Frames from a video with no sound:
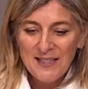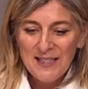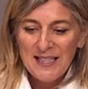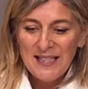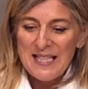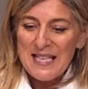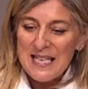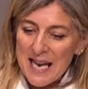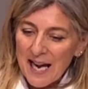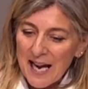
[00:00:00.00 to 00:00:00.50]

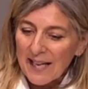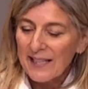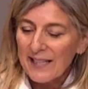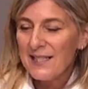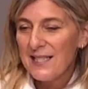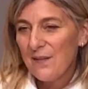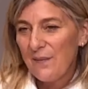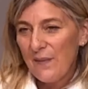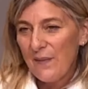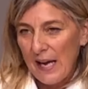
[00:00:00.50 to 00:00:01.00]

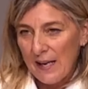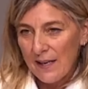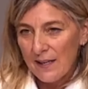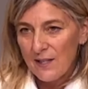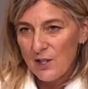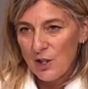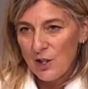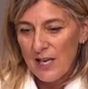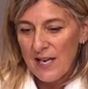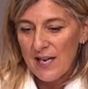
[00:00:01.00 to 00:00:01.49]
negative
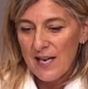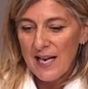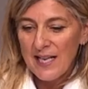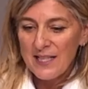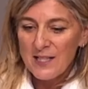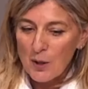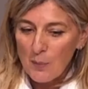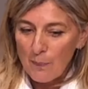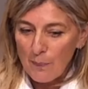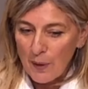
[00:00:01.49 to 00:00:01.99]
energy
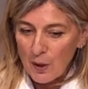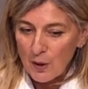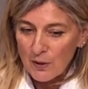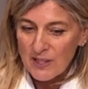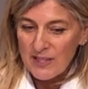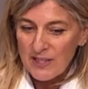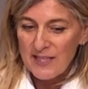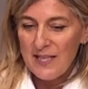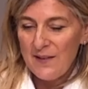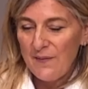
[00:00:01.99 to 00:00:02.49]
into
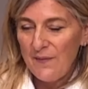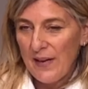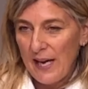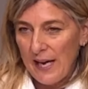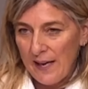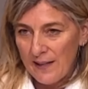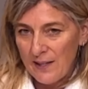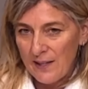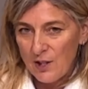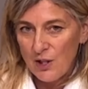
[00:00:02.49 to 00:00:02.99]
positive
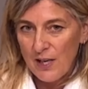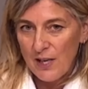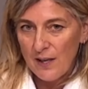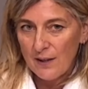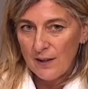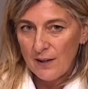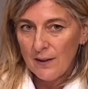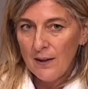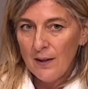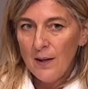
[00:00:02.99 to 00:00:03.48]
energy.
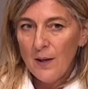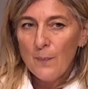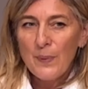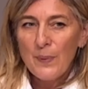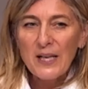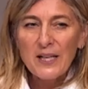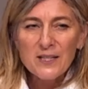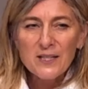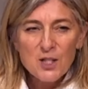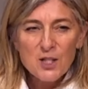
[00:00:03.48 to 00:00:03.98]

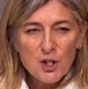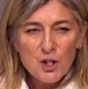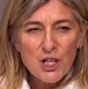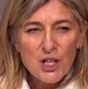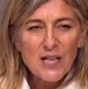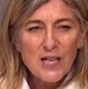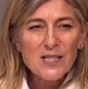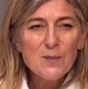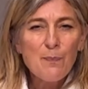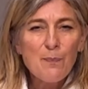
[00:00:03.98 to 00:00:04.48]
Because
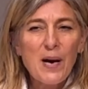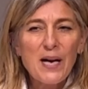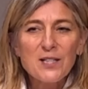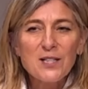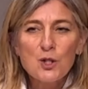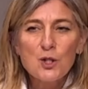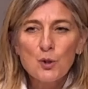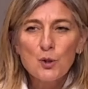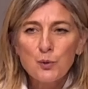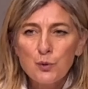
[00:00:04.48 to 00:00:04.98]
just by
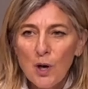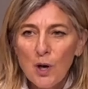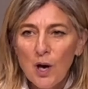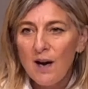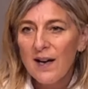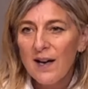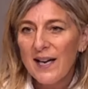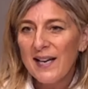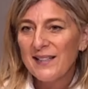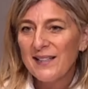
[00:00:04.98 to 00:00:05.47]

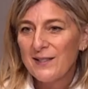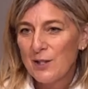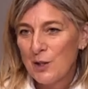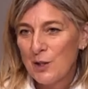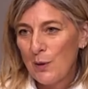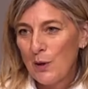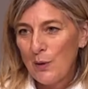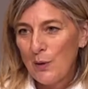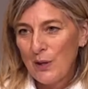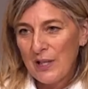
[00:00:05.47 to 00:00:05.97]
trying to
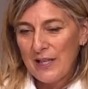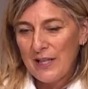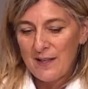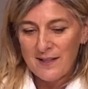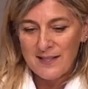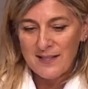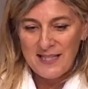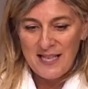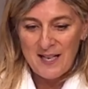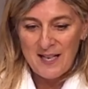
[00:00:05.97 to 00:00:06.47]
look at
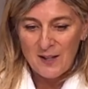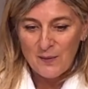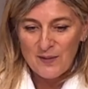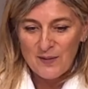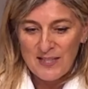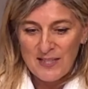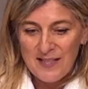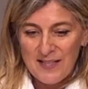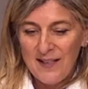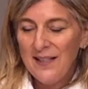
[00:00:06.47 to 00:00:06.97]

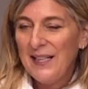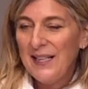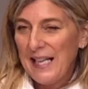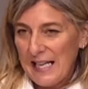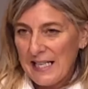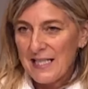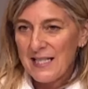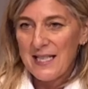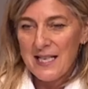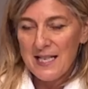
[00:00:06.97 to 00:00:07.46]
ourselves,
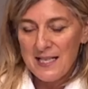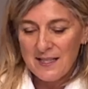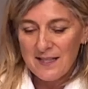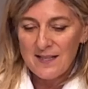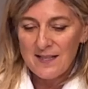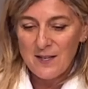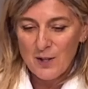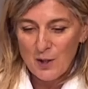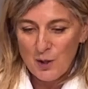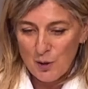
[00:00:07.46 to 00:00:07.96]
it is
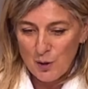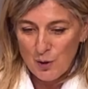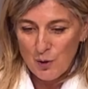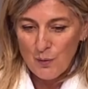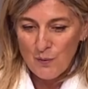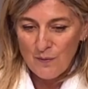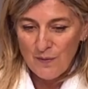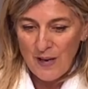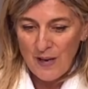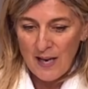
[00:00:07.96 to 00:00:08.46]

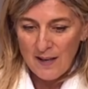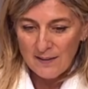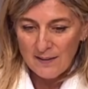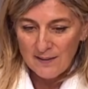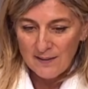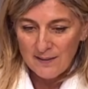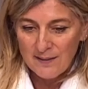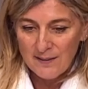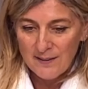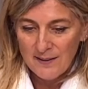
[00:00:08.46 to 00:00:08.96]
teshuvah.
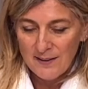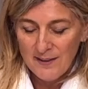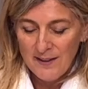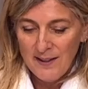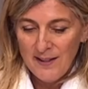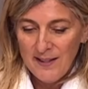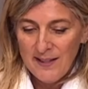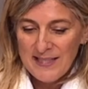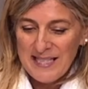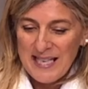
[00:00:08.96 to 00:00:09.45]

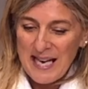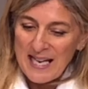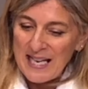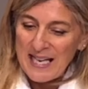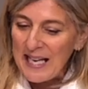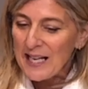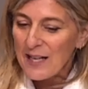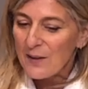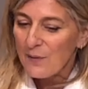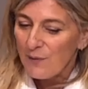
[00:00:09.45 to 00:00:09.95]

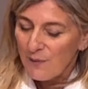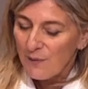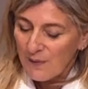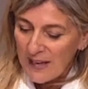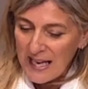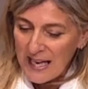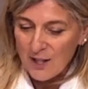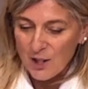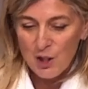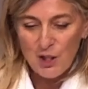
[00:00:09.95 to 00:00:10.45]
Taking a
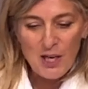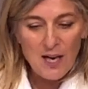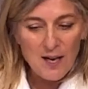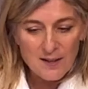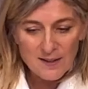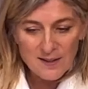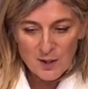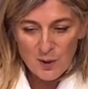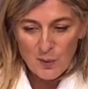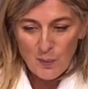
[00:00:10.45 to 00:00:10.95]

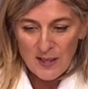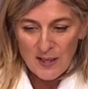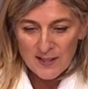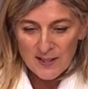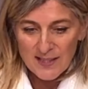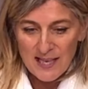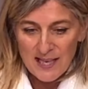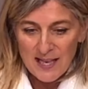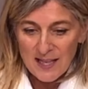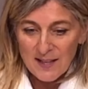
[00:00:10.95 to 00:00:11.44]
flashlight to
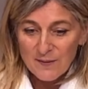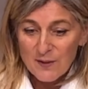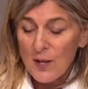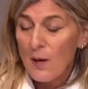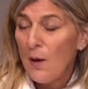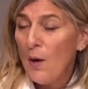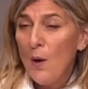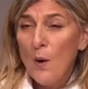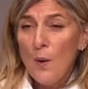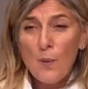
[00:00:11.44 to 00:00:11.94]
ourselves,
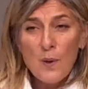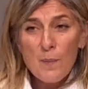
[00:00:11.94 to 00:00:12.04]
we